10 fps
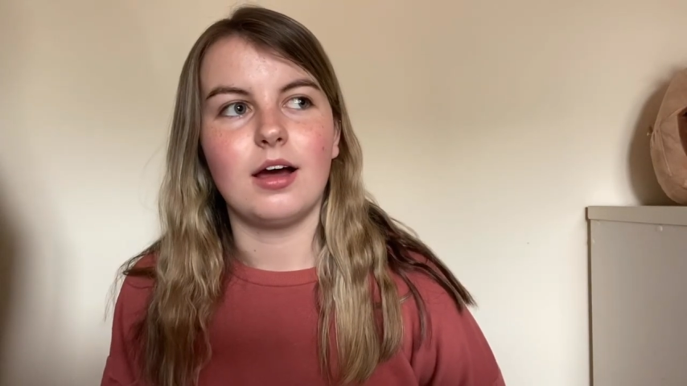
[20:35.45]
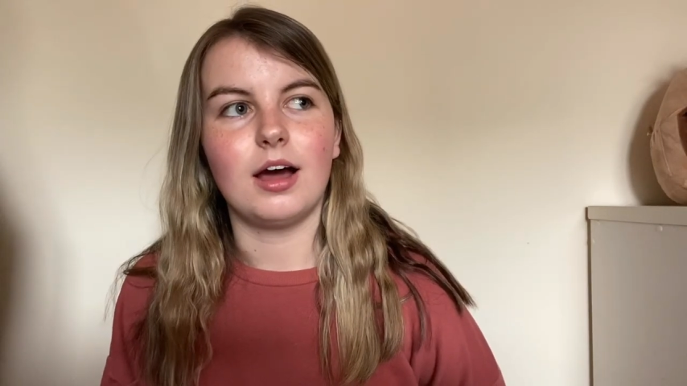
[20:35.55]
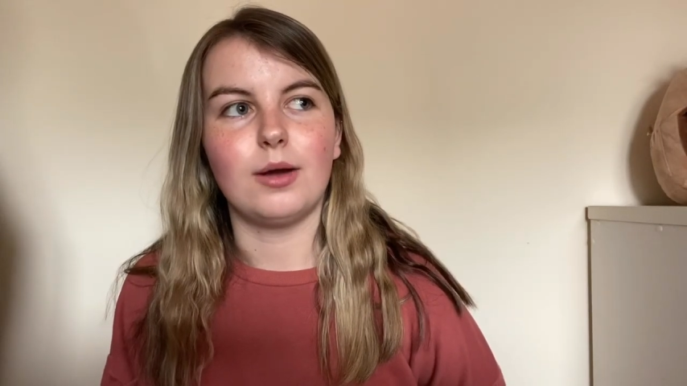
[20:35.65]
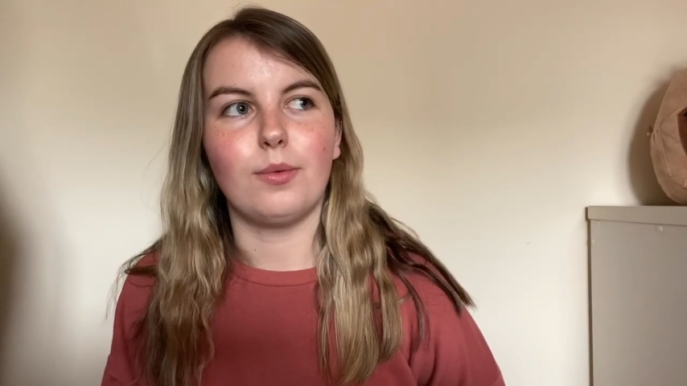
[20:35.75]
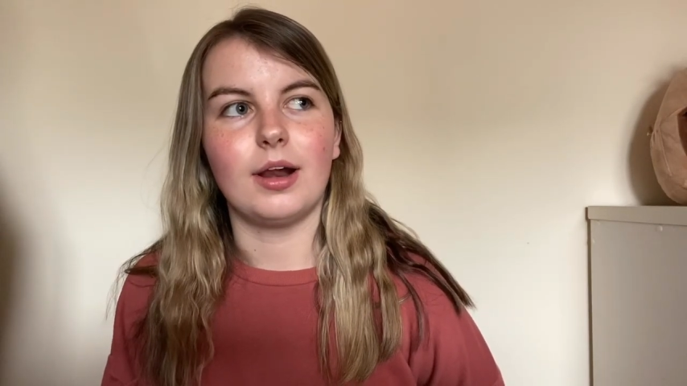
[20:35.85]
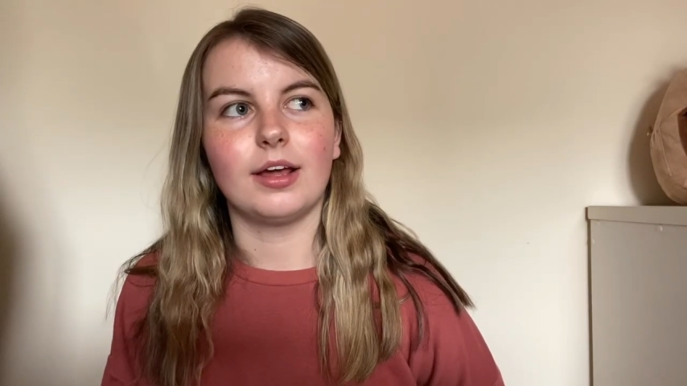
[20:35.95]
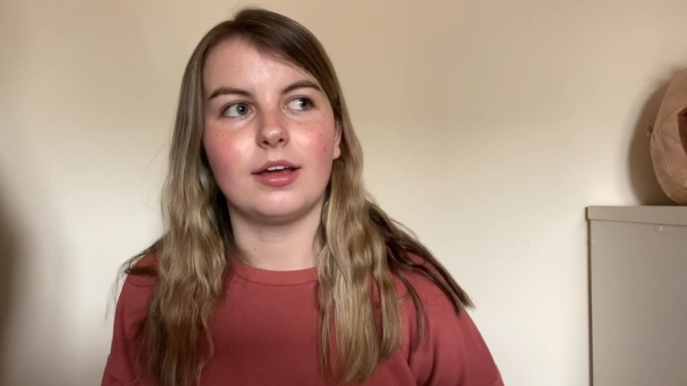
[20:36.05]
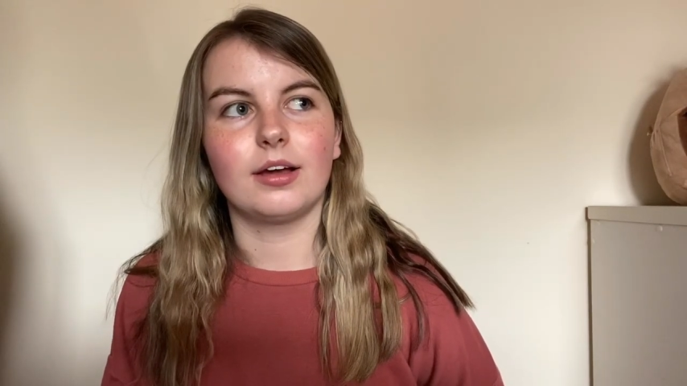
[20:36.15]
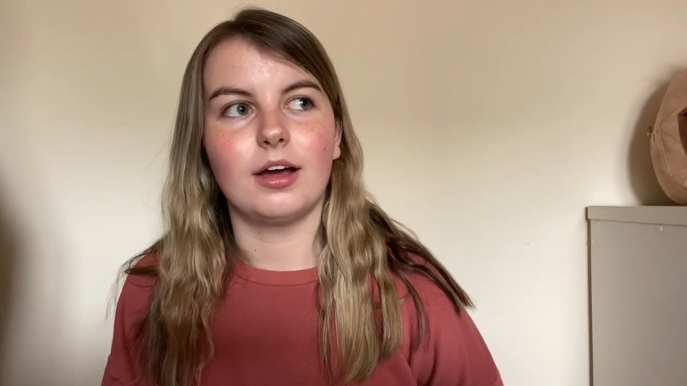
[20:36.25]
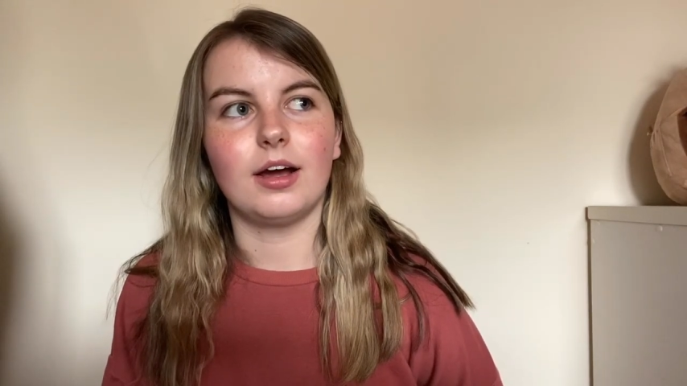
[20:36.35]
I
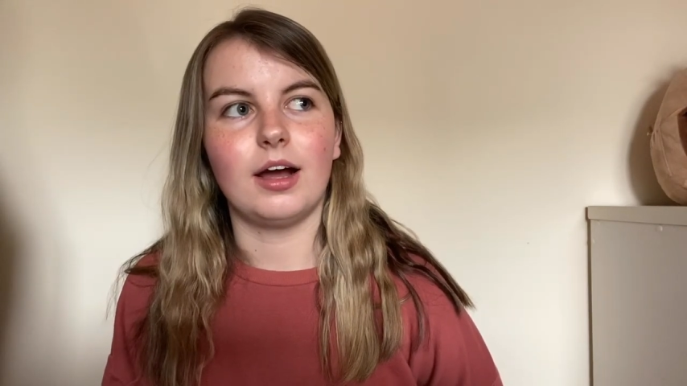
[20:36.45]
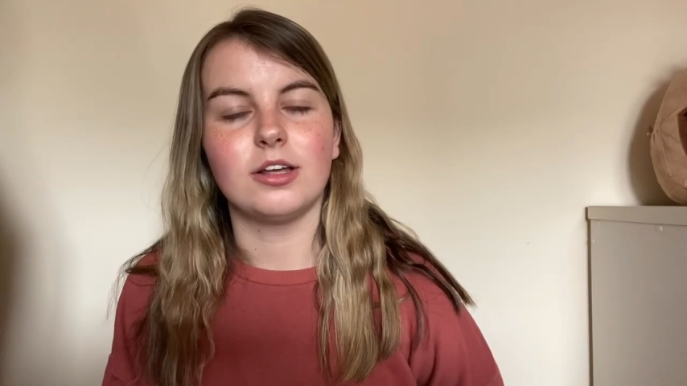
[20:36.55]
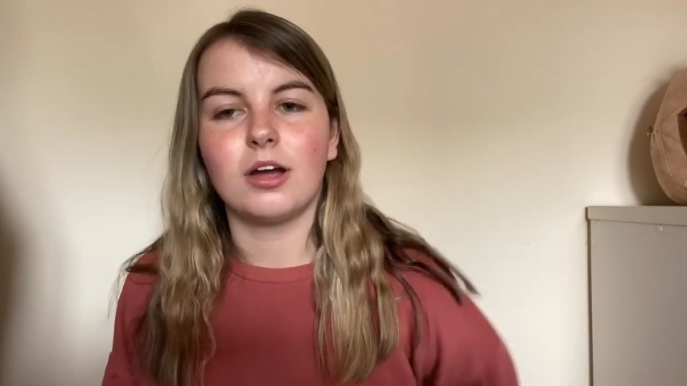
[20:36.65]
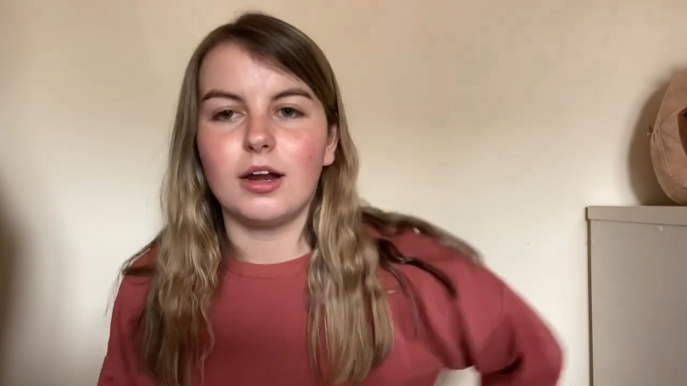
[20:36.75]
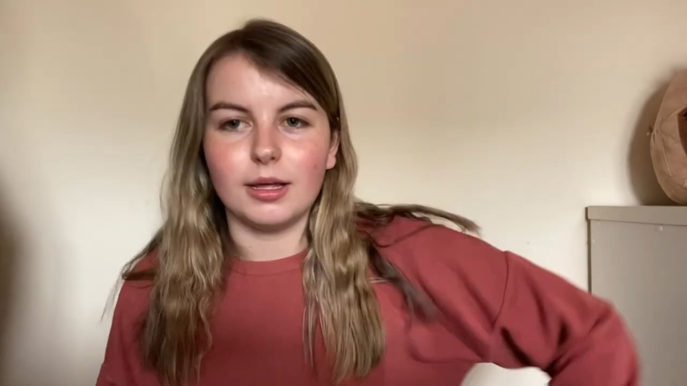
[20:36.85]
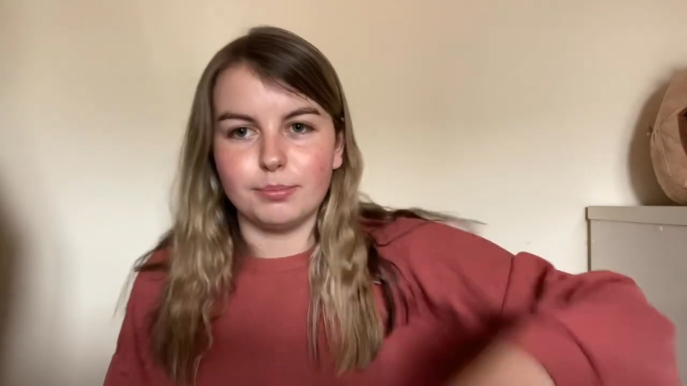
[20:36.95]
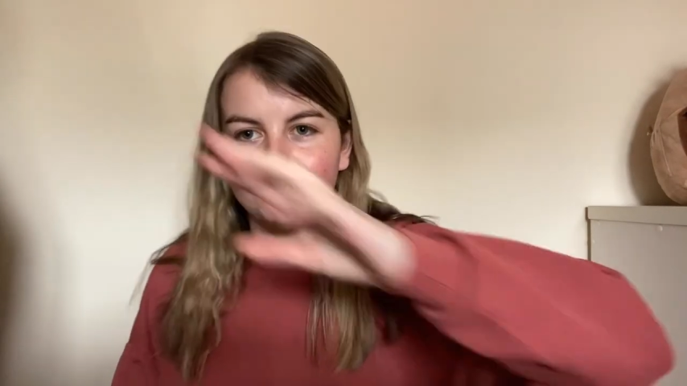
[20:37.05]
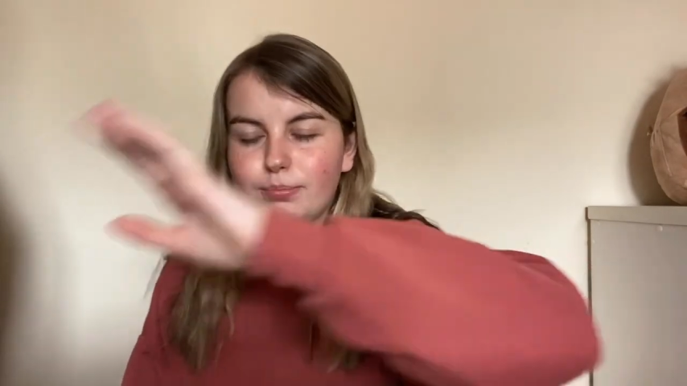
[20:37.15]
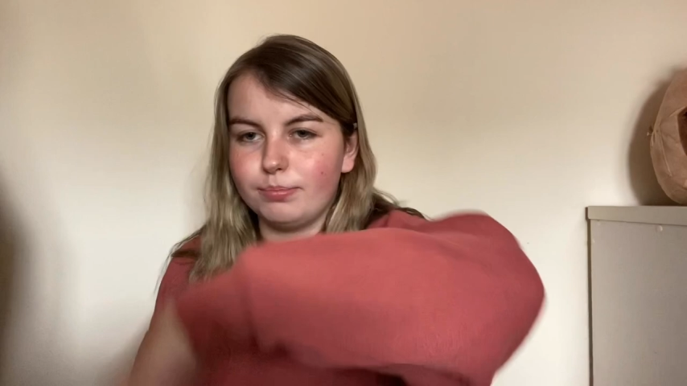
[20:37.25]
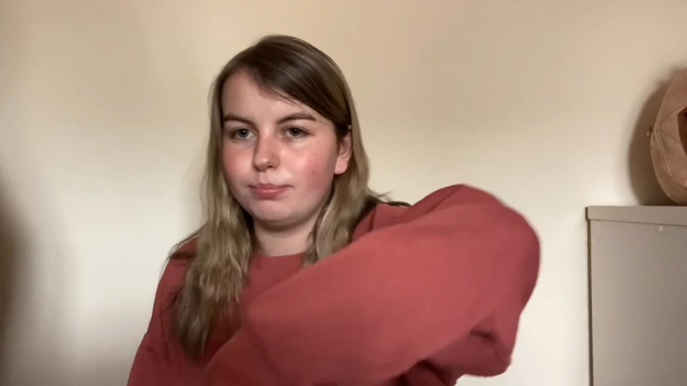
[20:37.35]
kind of
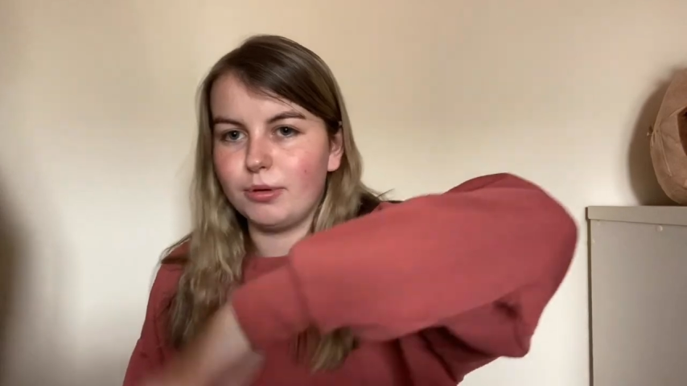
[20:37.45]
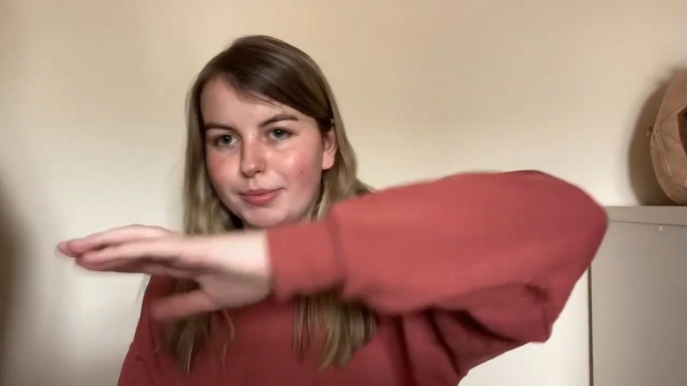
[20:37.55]
put